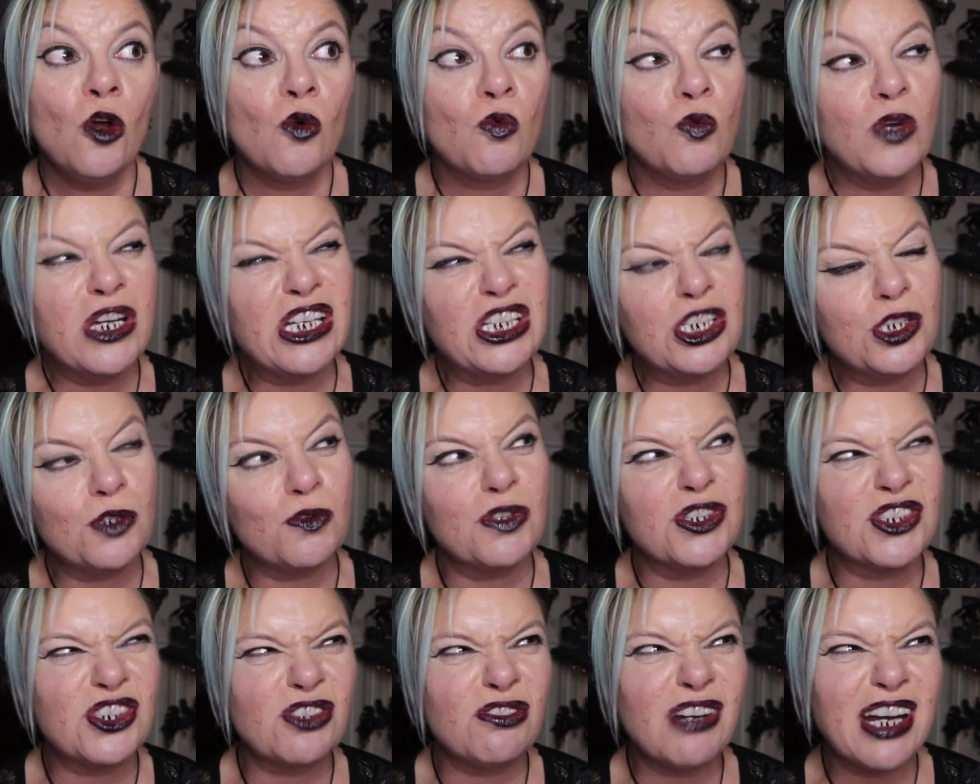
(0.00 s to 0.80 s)
which
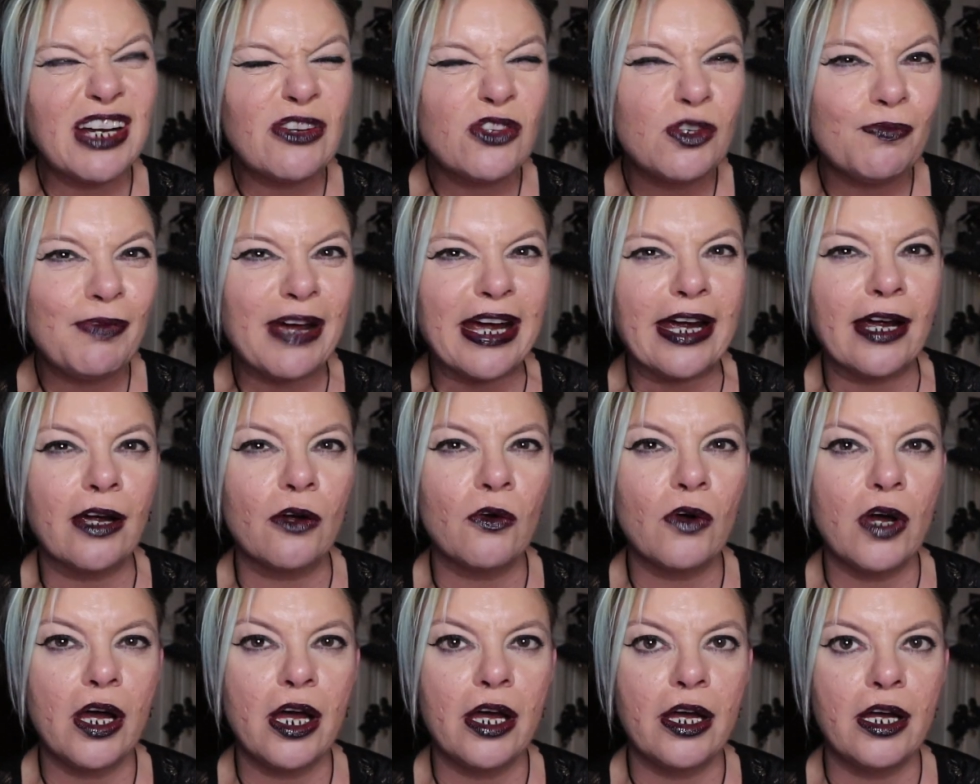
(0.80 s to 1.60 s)
was around
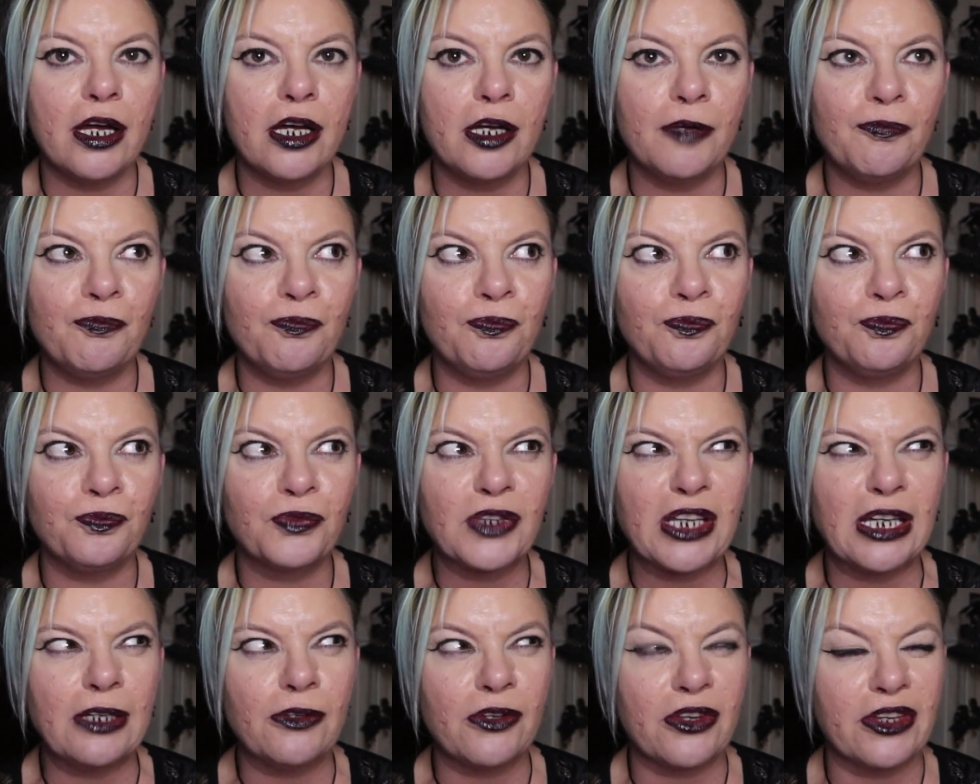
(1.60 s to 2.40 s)
about, I
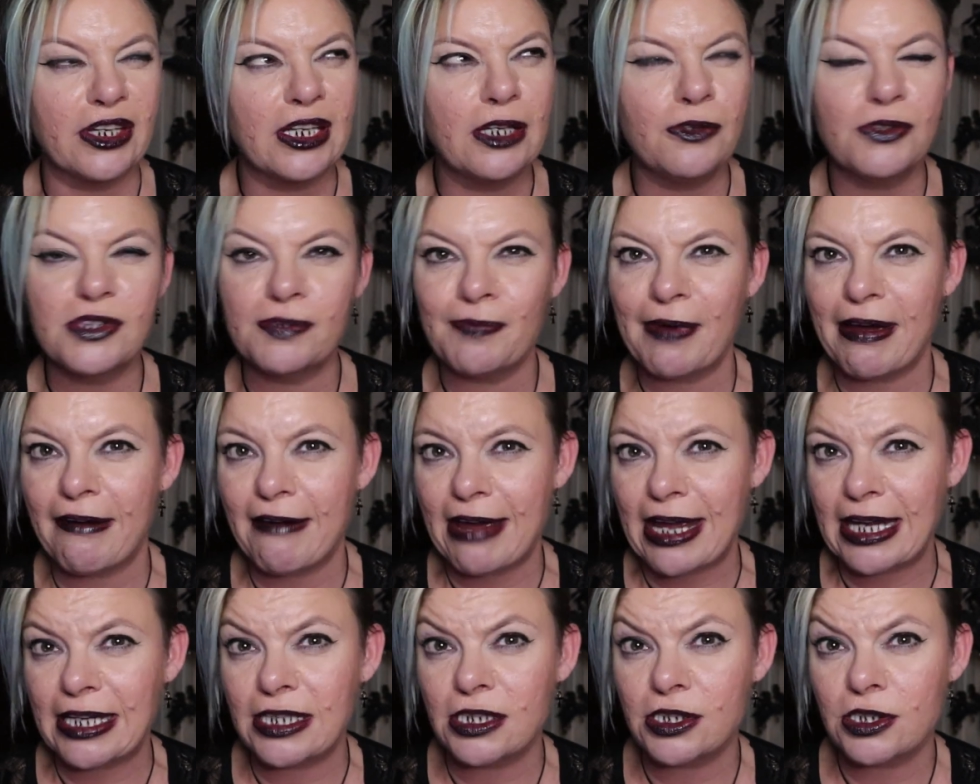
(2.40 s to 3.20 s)
think it was
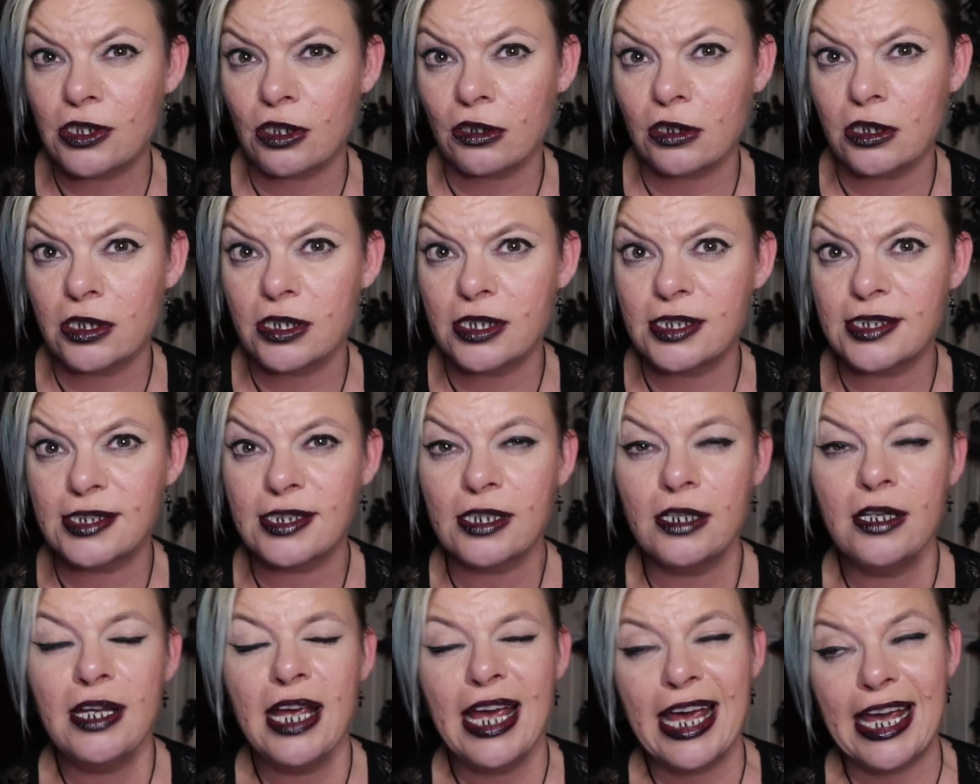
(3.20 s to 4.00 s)
about $8,
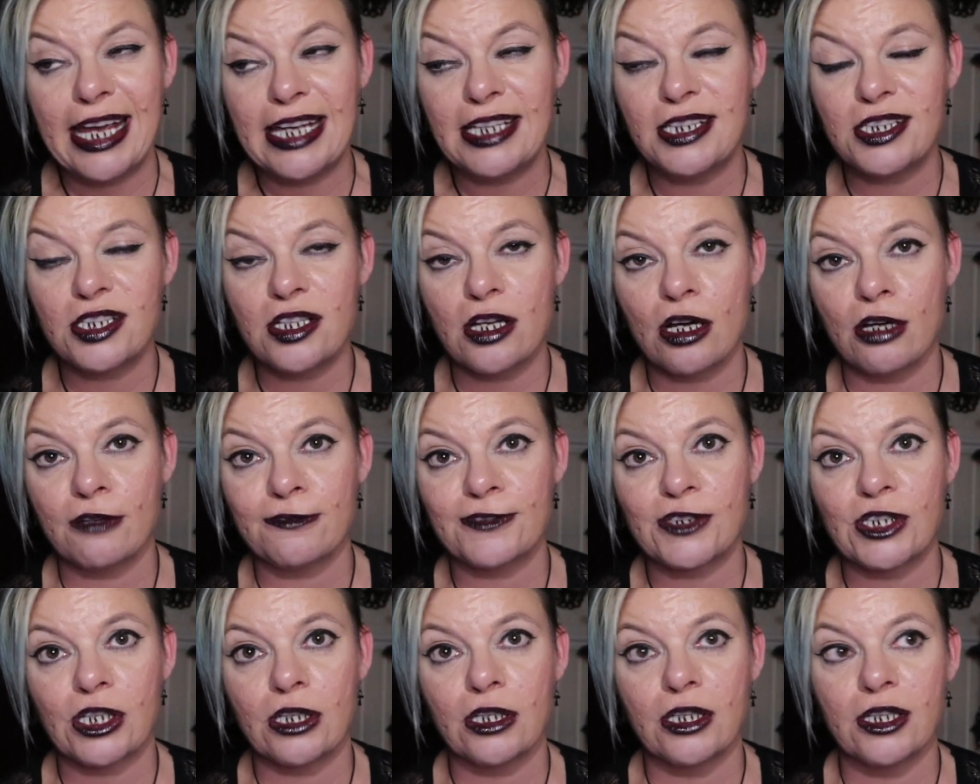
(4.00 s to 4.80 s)

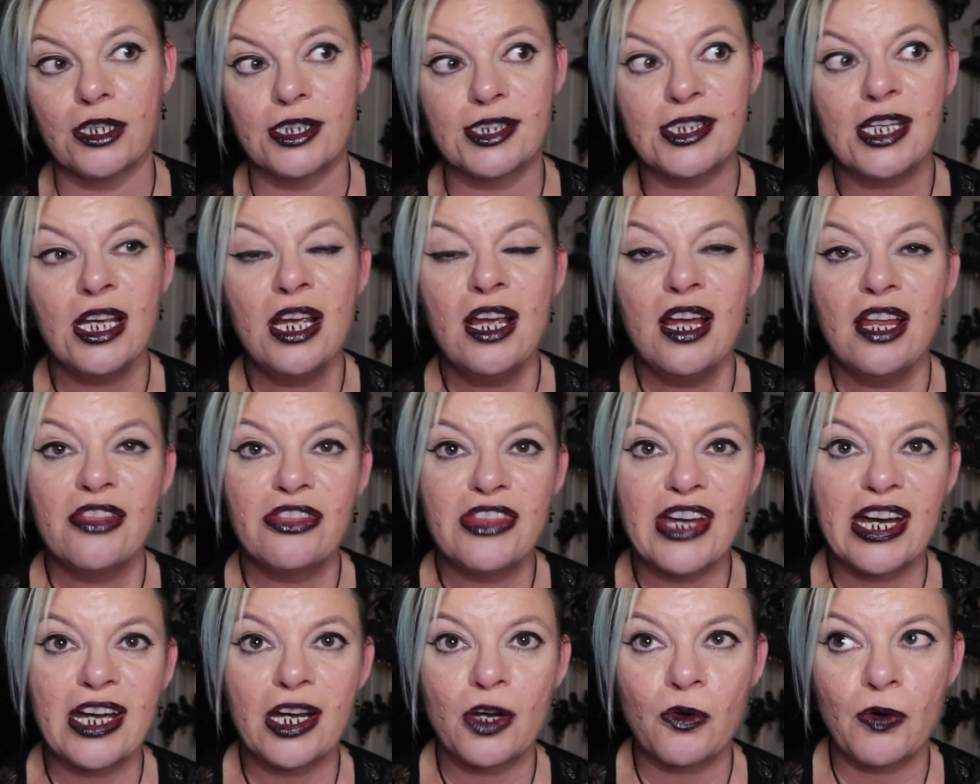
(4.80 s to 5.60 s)
$8.50.
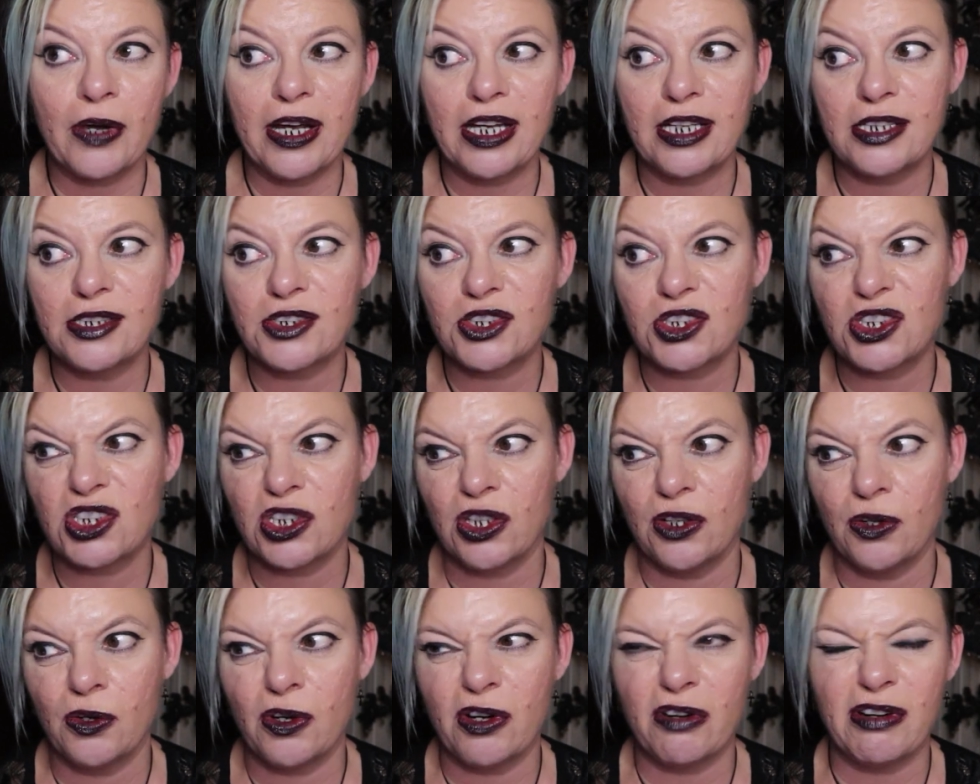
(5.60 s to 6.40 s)
That equates
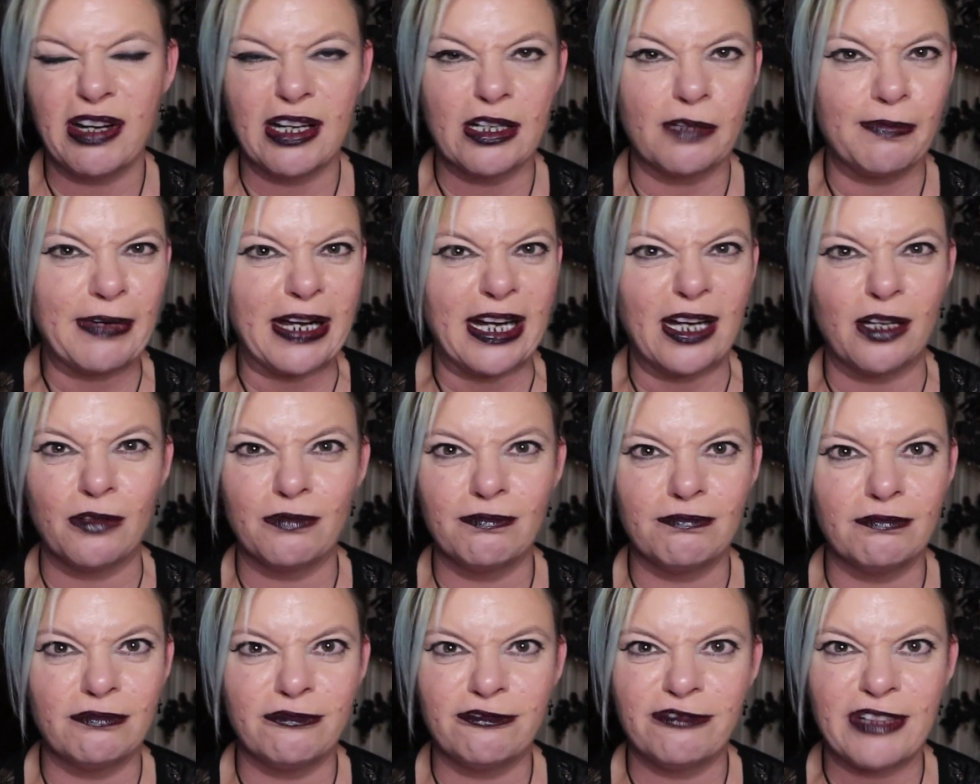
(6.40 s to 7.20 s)
to around
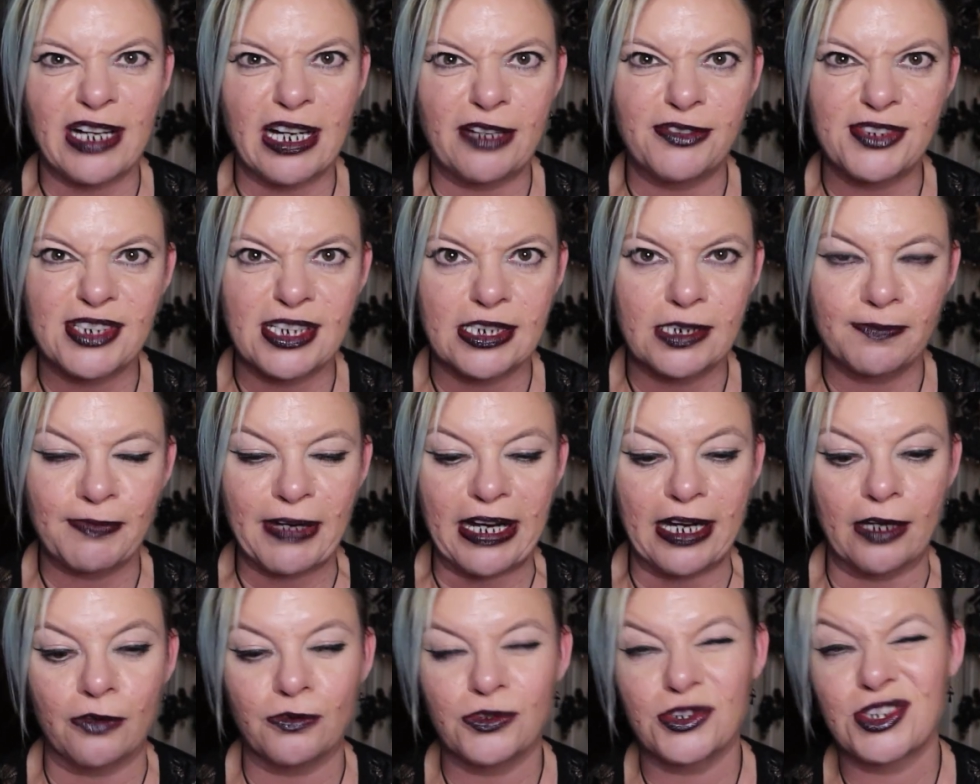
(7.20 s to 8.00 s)
about
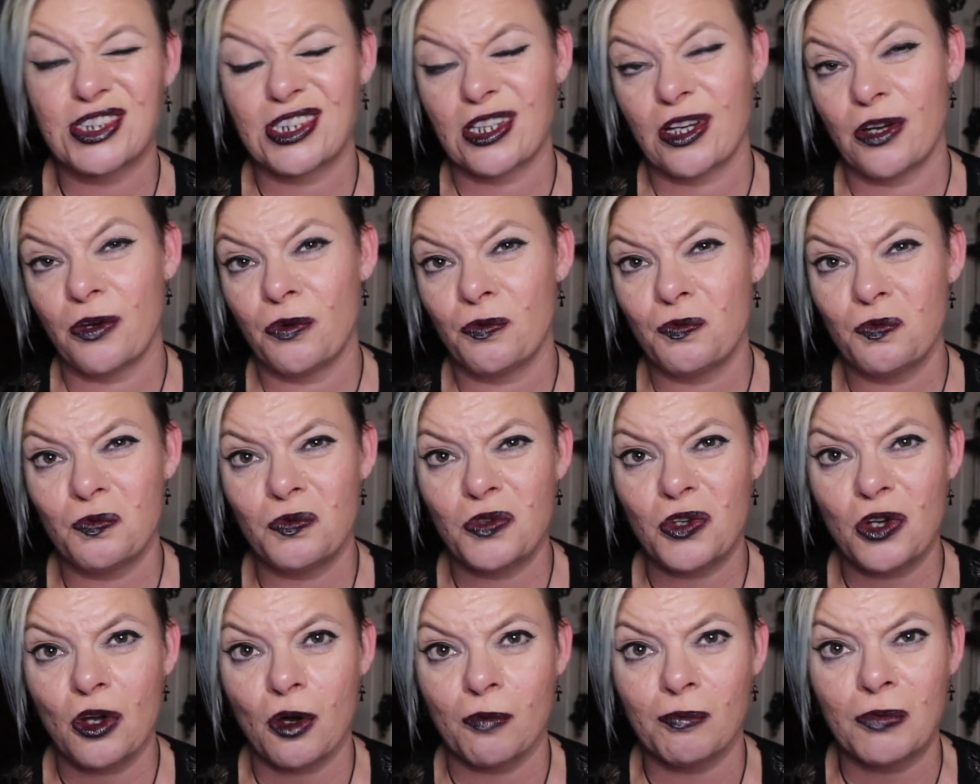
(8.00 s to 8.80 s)
£5-6, so
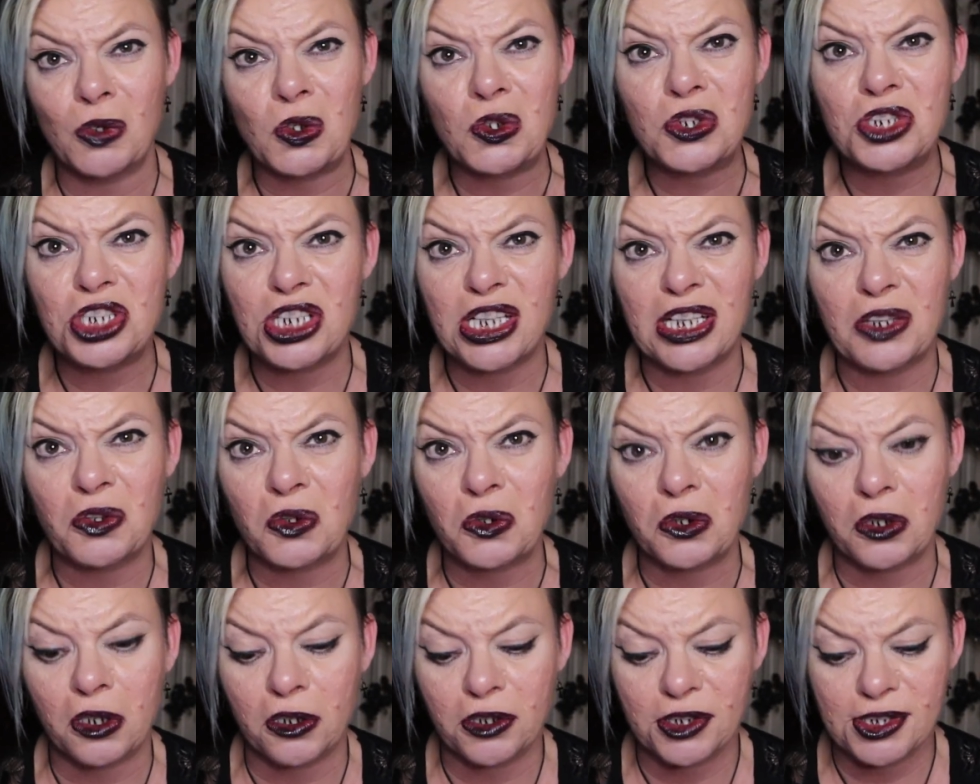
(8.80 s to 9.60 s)
not much in
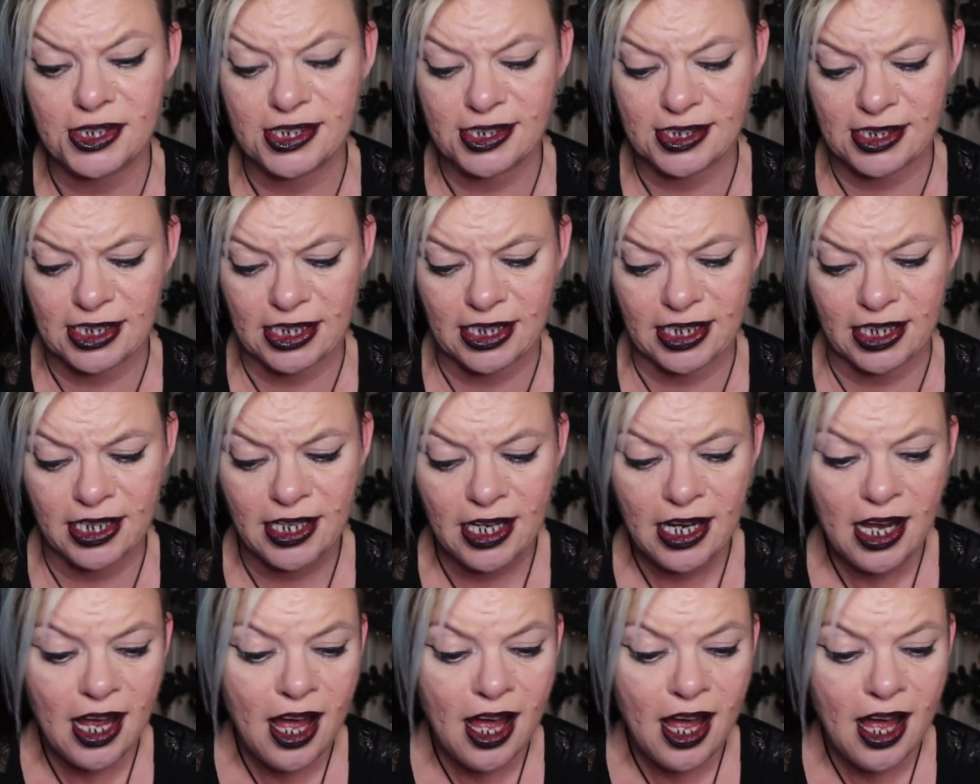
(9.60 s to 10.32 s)
all honesty.